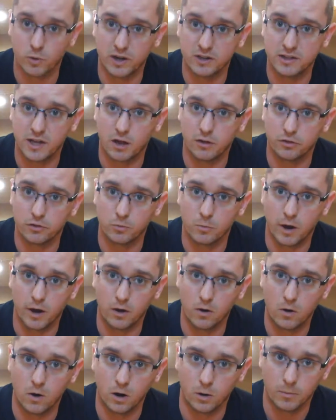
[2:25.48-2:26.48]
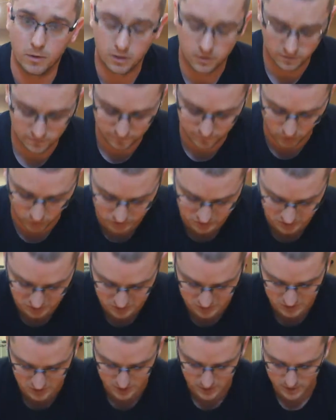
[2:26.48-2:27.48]
down through my arm
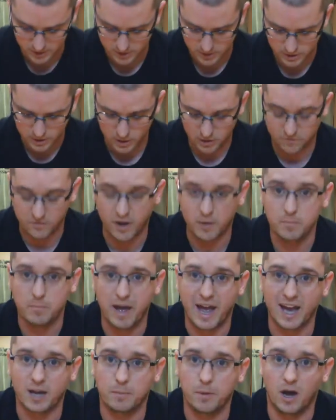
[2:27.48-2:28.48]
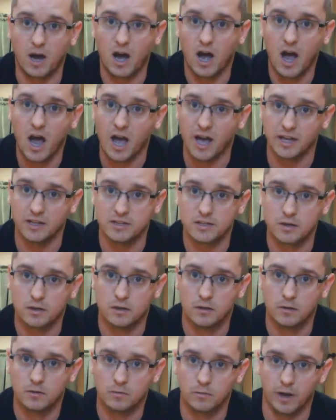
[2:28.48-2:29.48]
versus if I'm back behind,
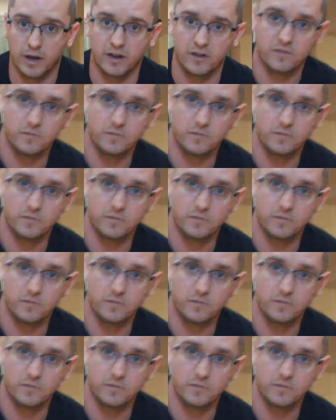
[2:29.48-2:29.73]
right? If